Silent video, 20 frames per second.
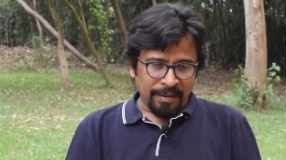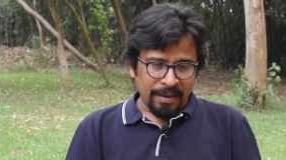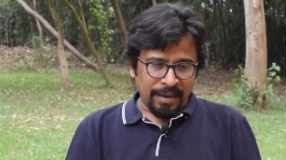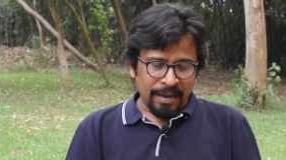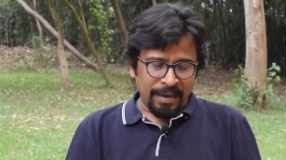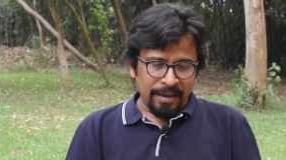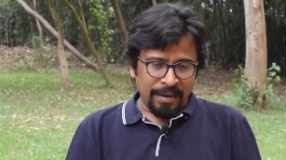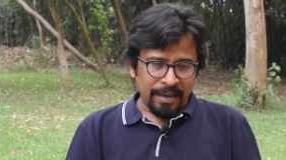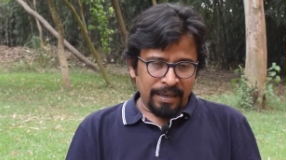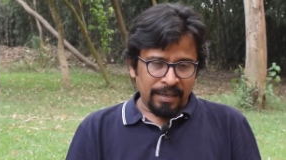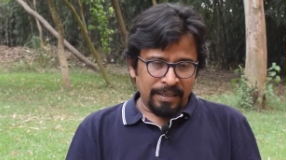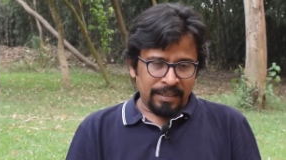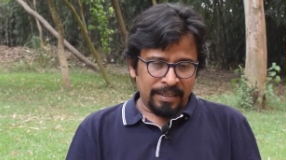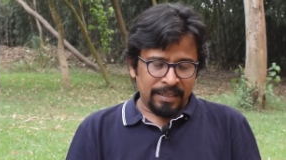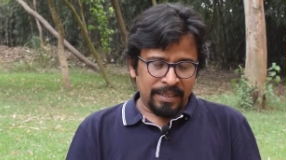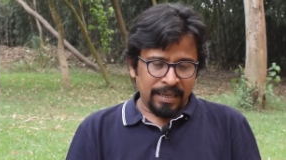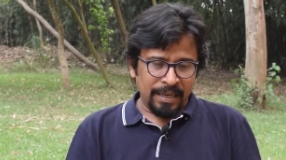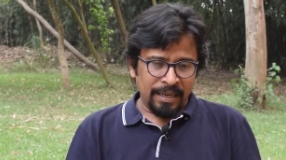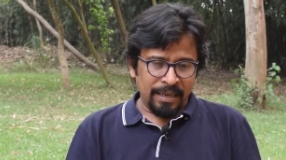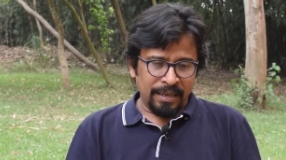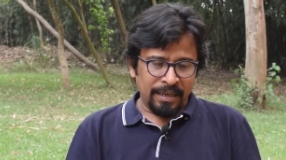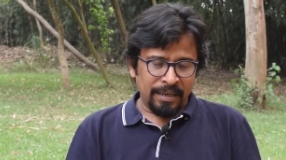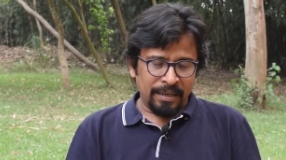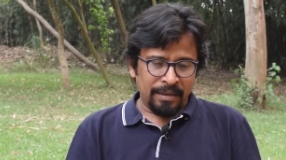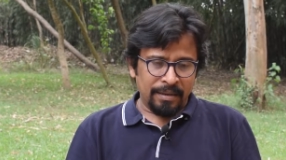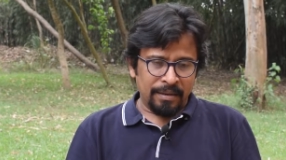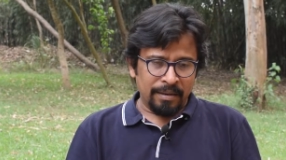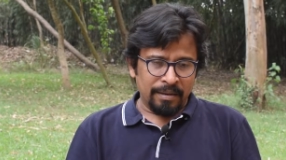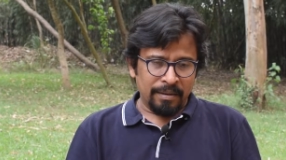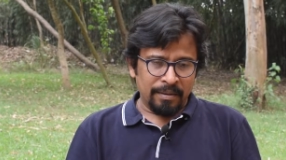And I say
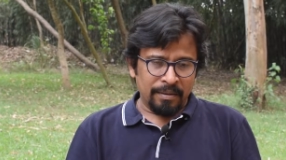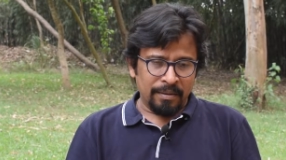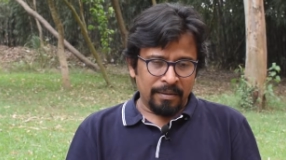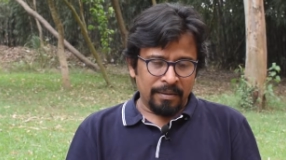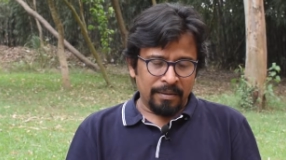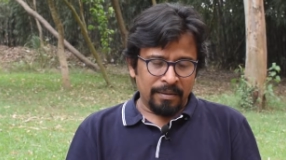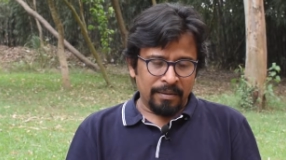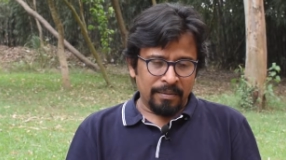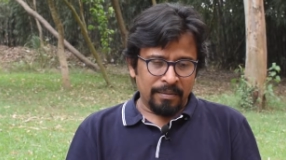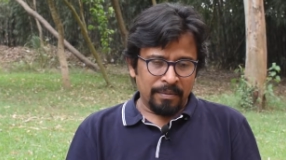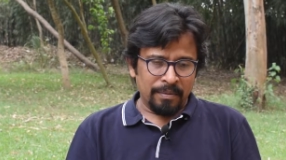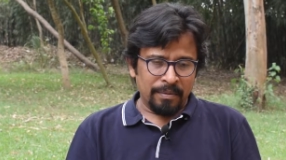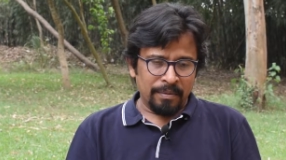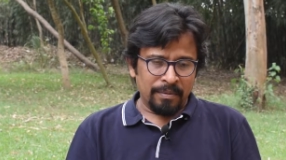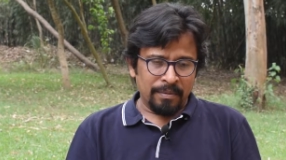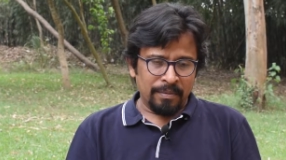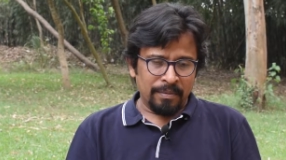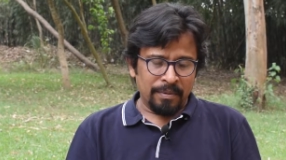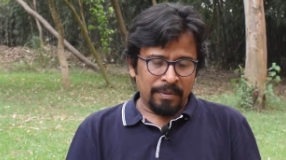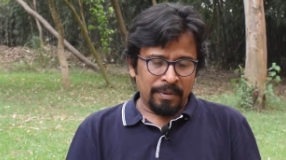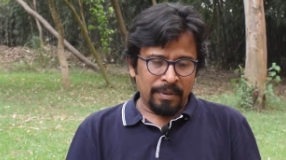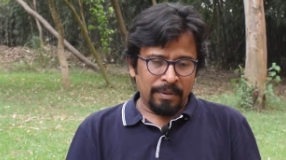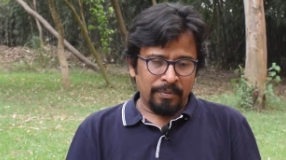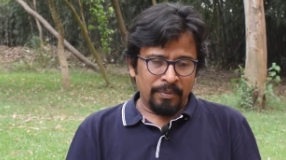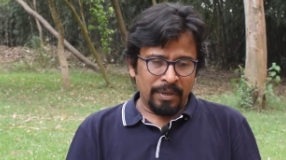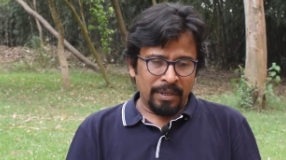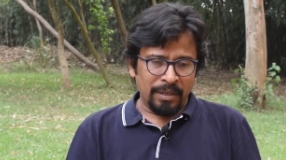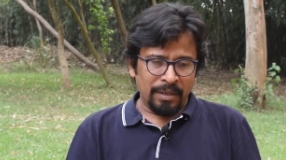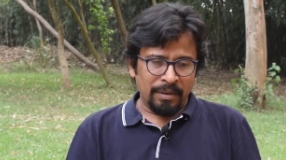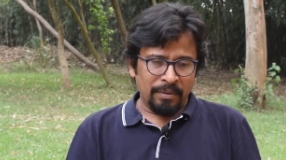it
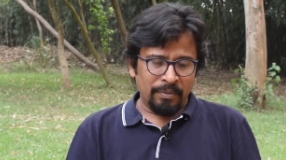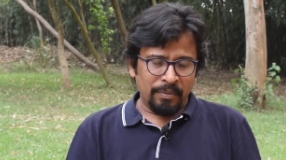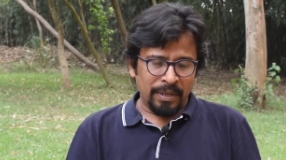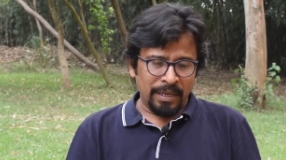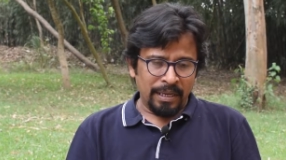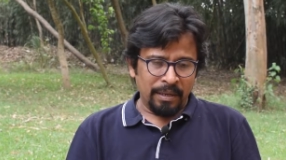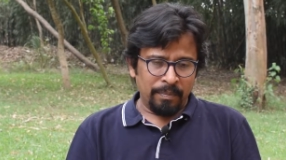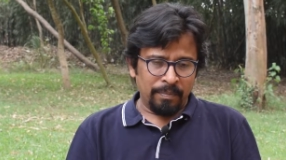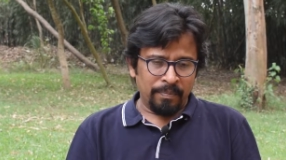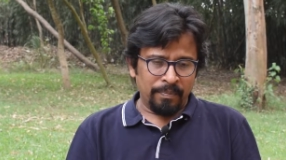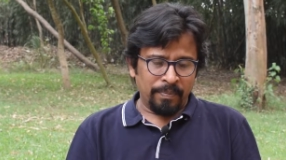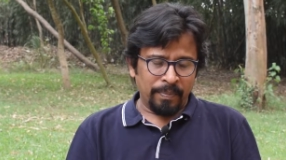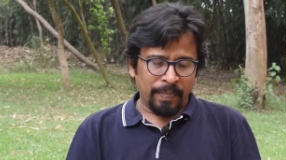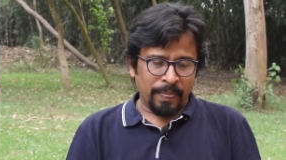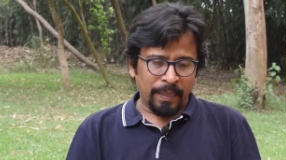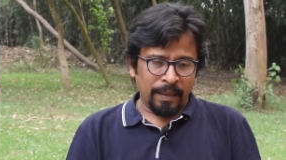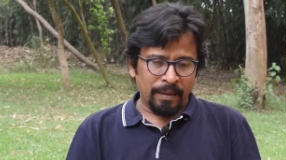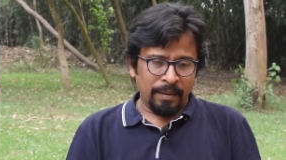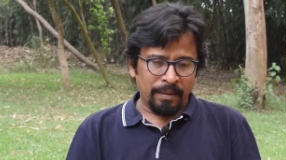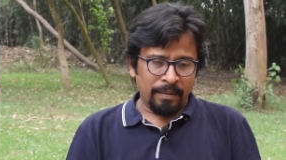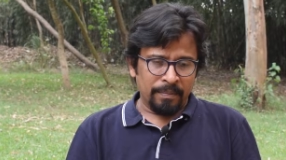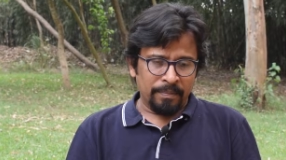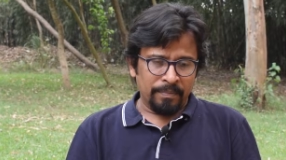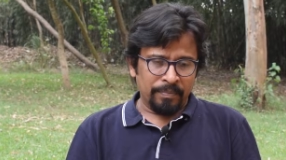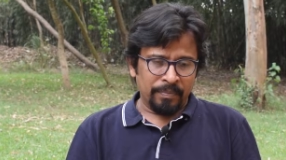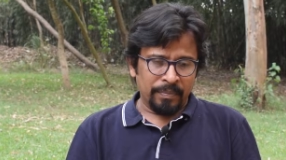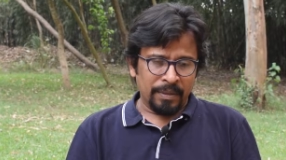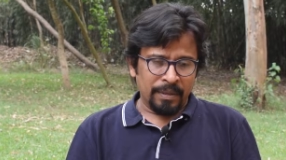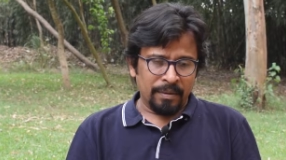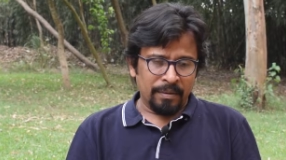with a very
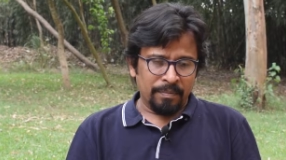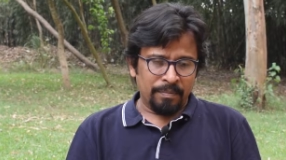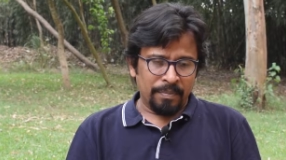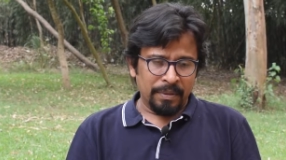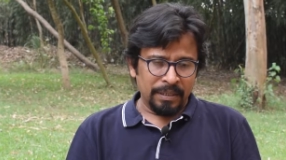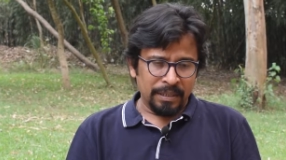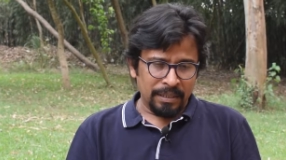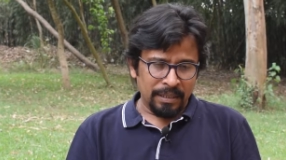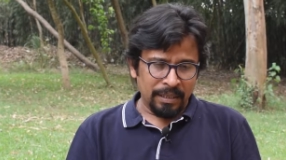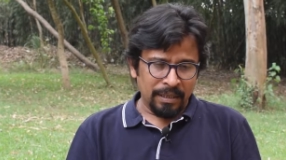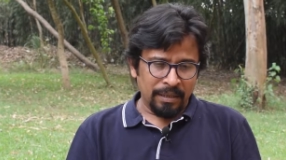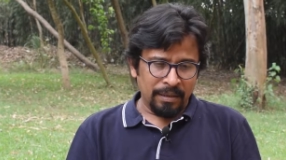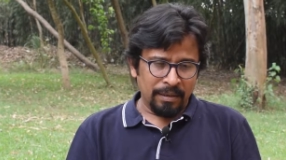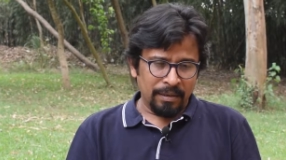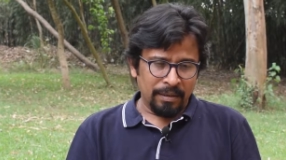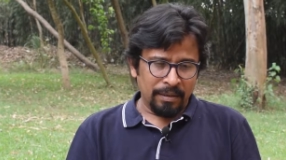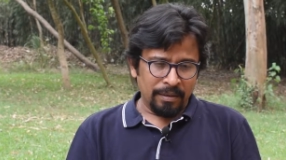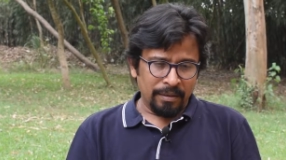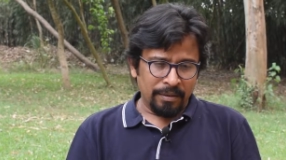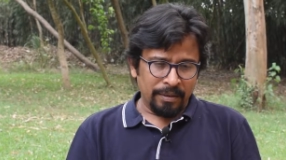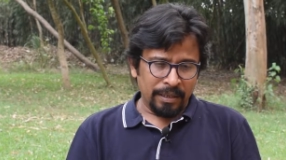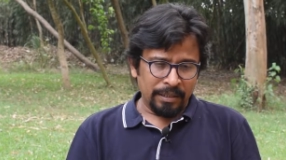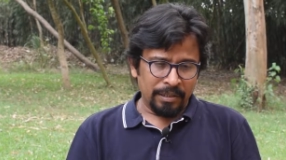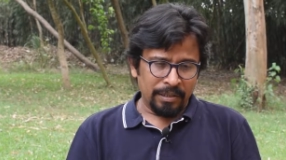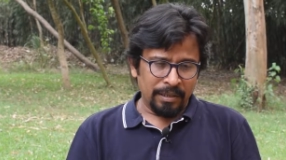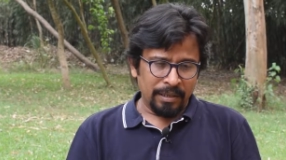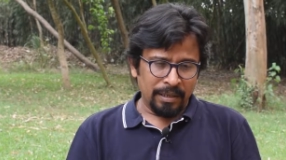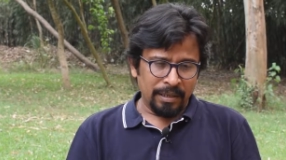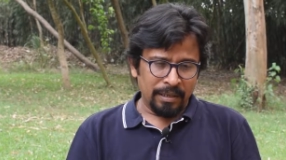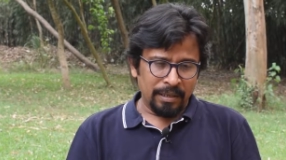personal
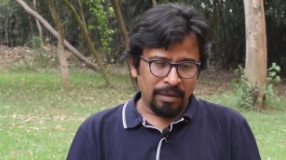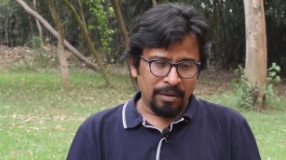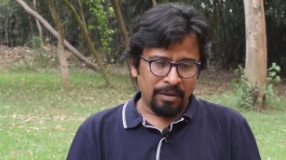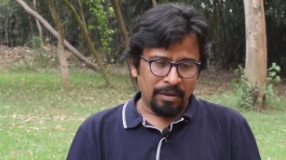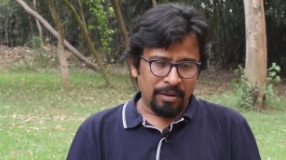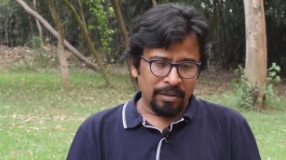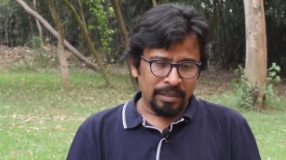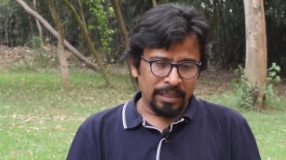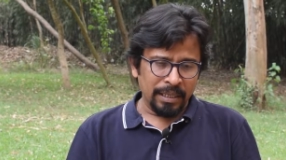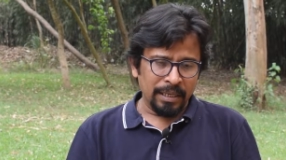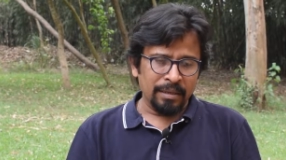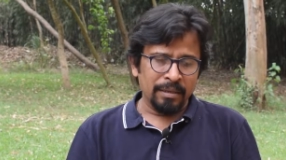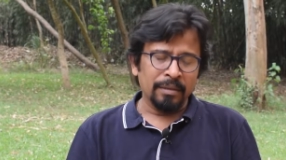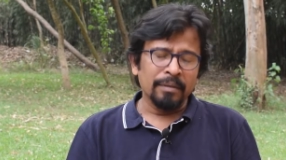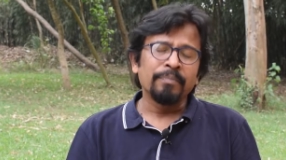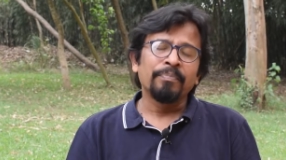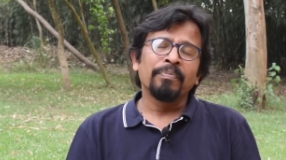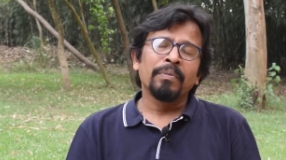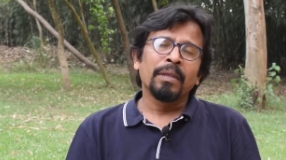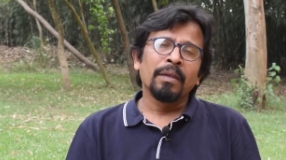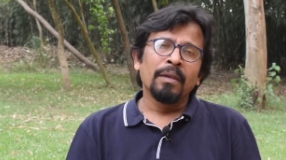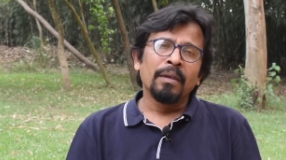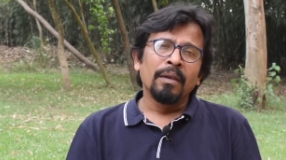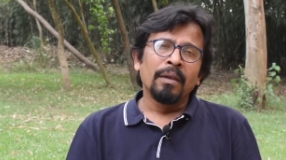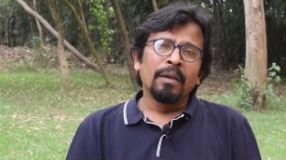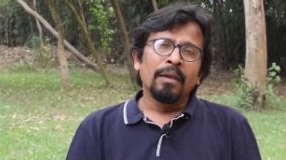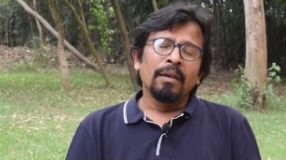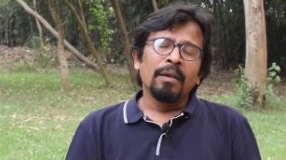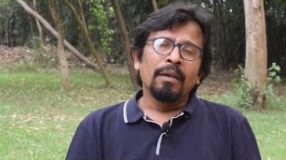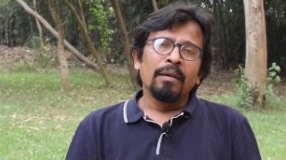rational in the logic,
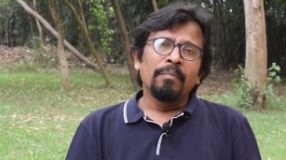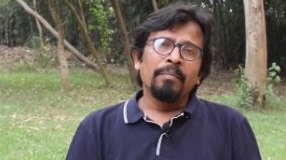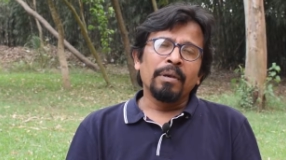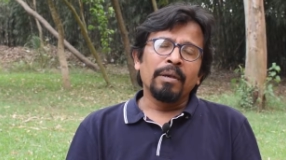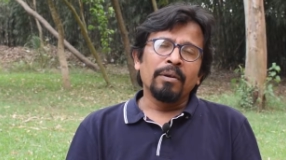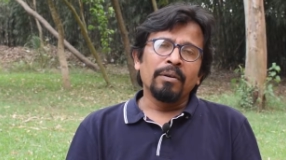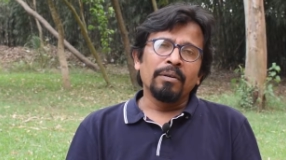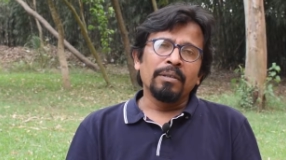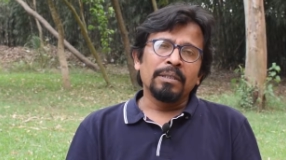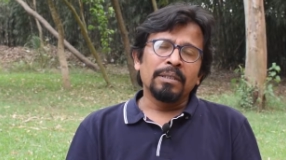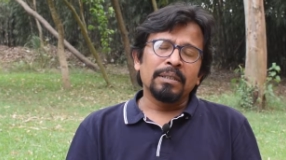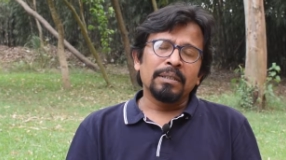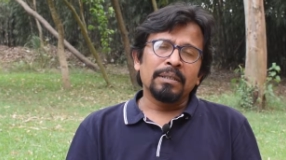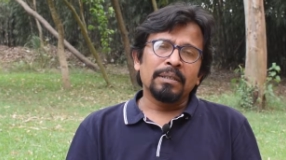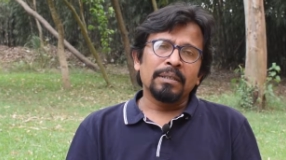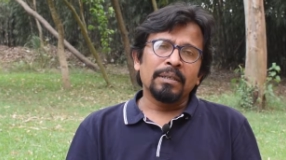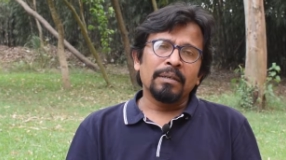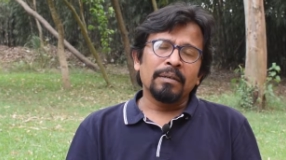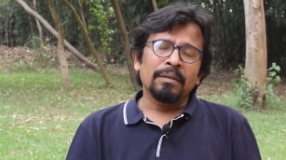because